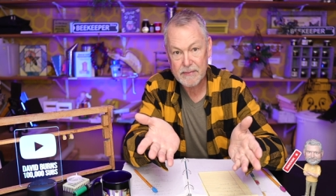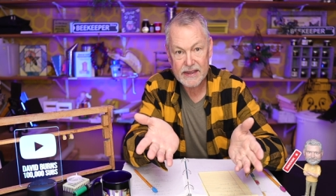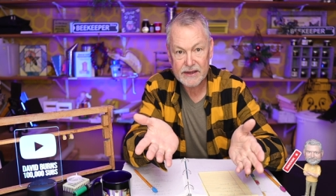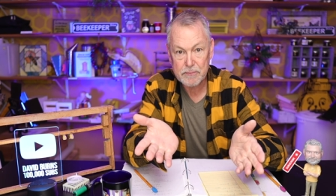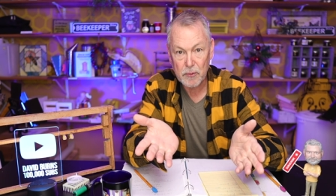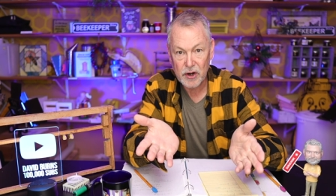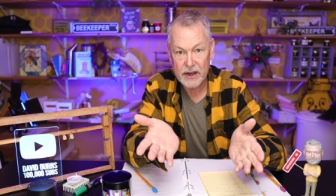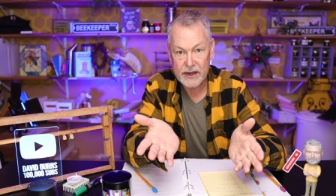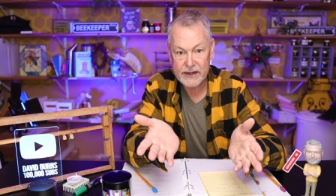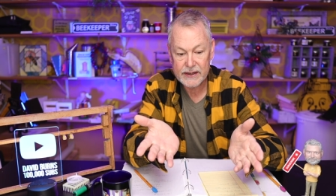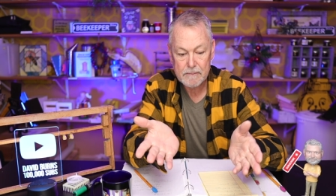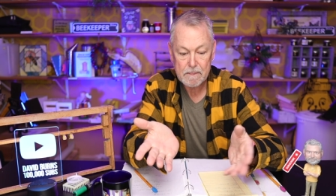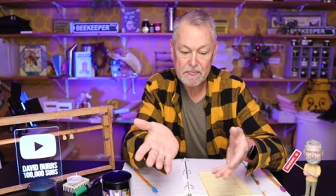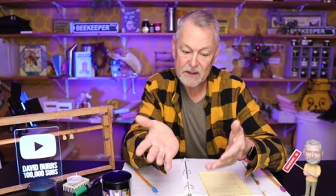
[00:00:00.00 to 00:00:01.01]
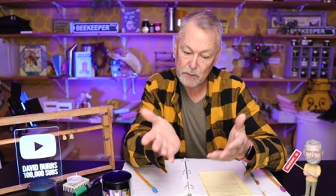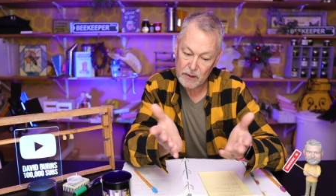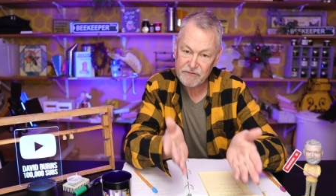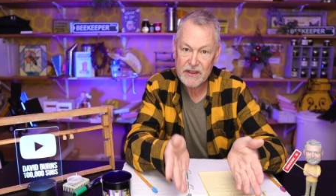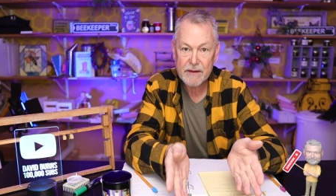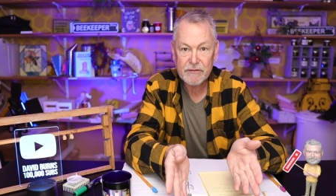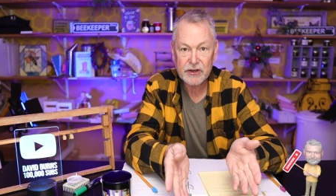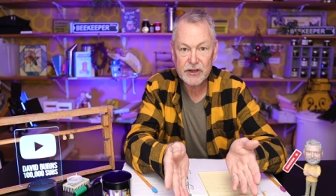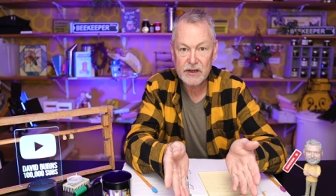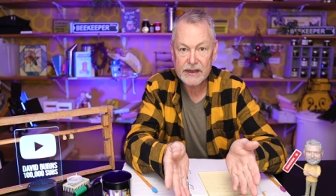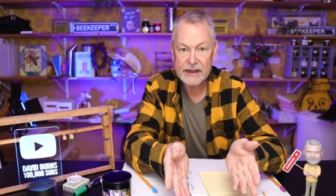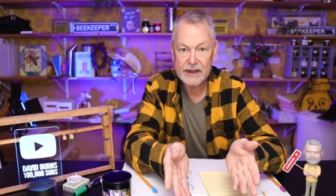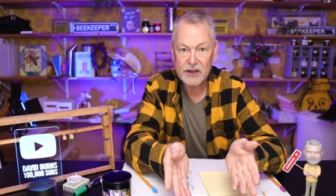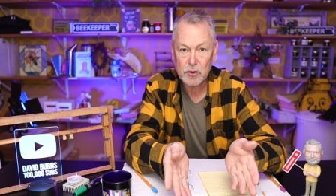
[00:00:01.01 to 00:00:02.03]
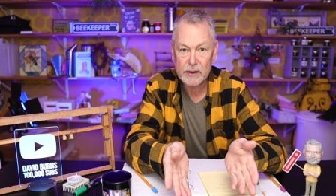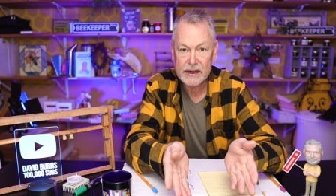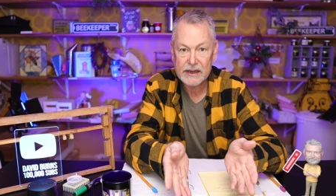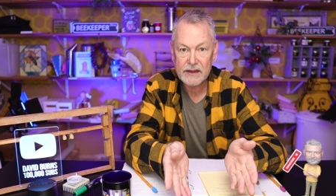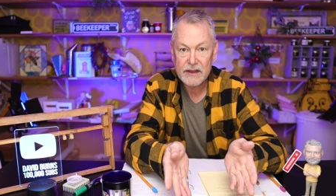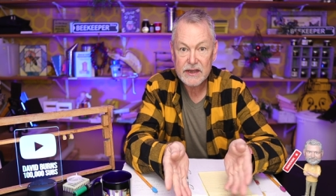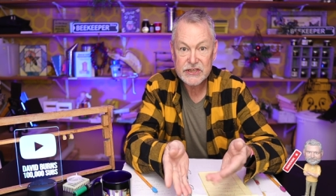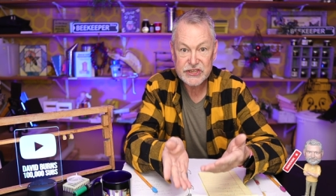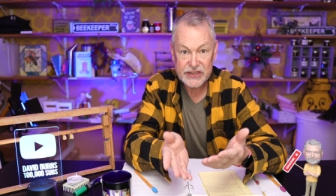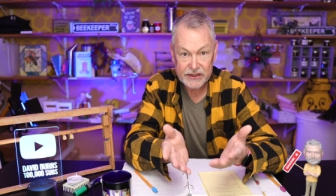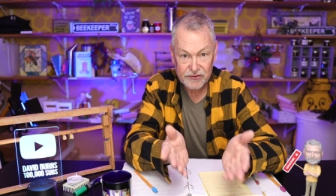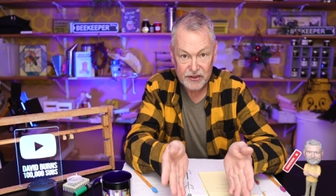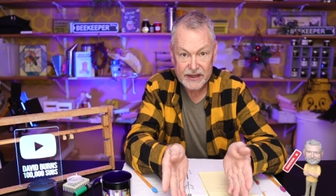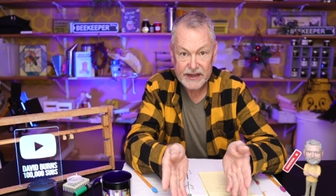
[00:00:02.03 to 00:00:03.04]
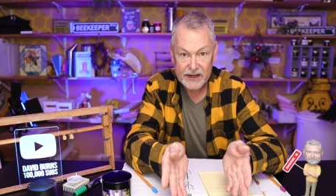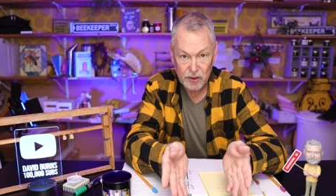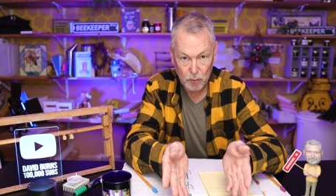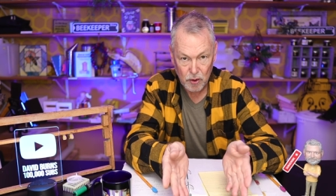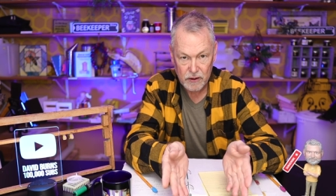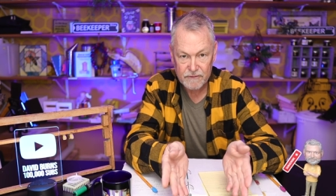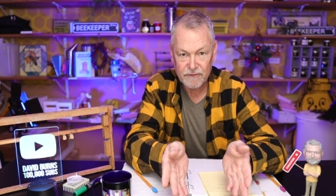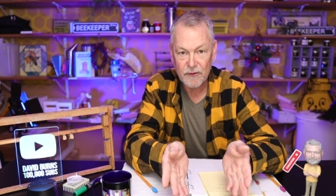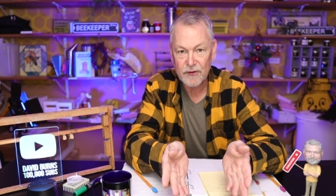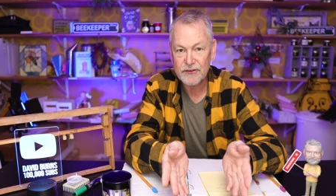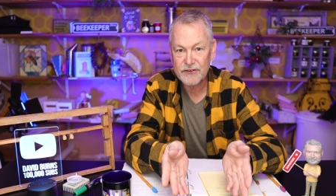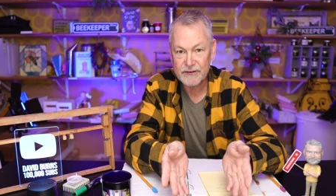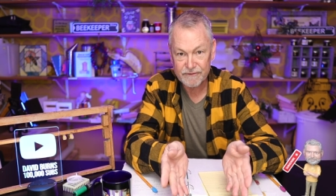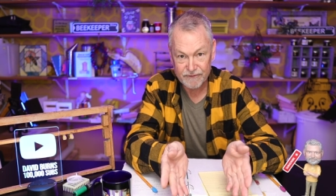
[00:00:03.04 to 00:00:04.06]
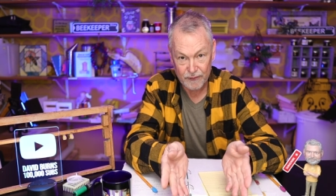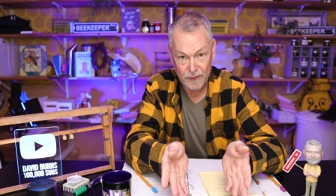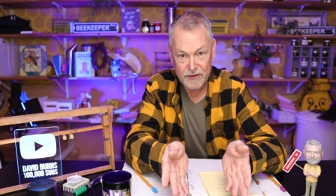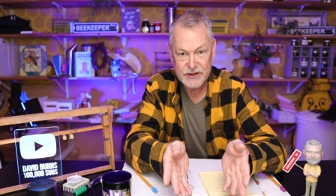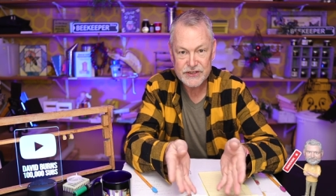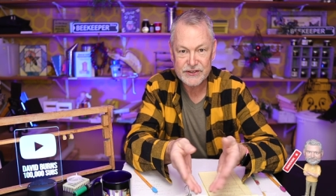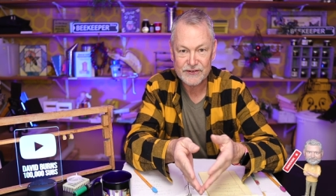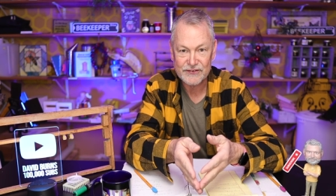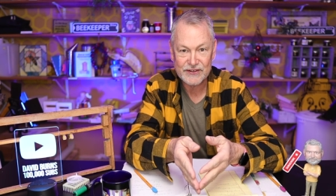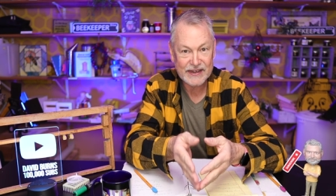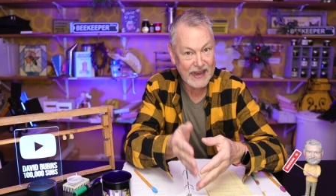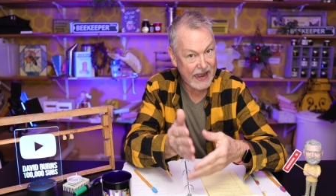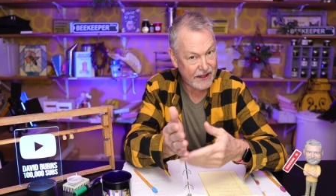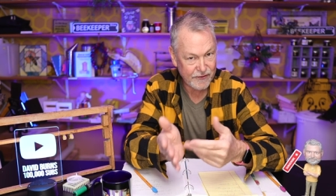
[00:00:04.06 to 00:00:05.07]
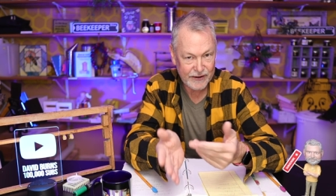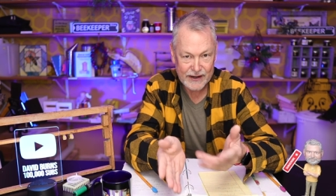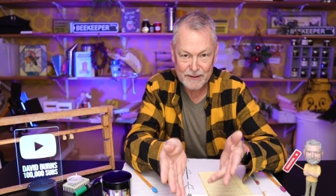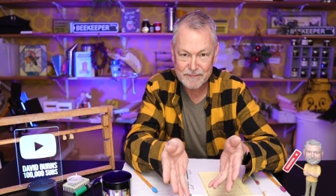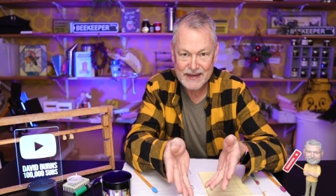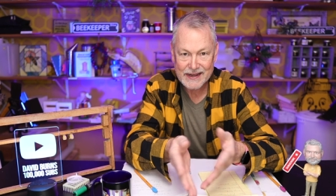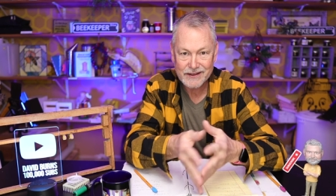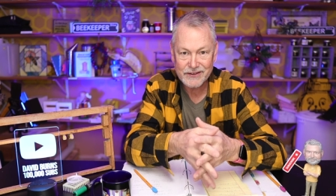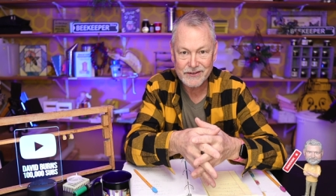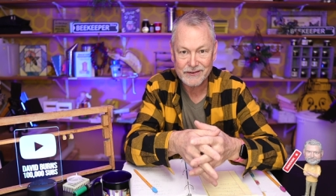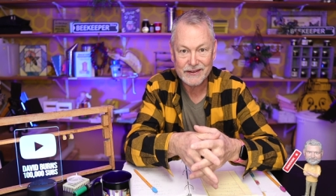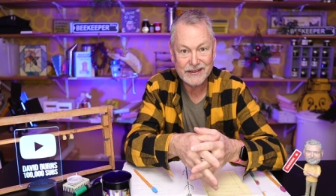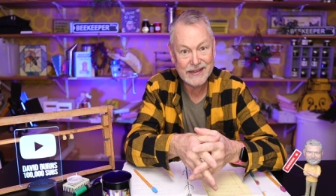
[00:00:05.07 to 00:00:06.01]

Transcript: it make more honey? Well, if you have a good laying queen, she's laying a workforce of foragers gathering up nectar.